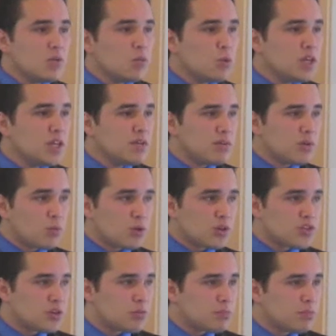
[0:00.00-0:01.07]
We even
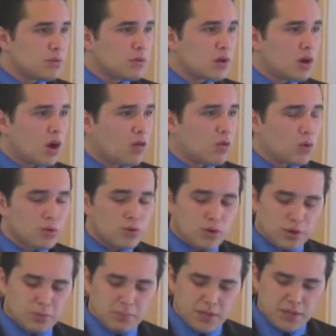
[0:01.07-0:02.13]
worship our own
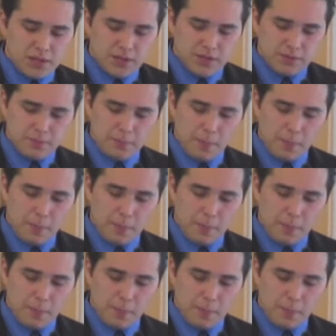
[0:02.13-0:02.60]
opinion.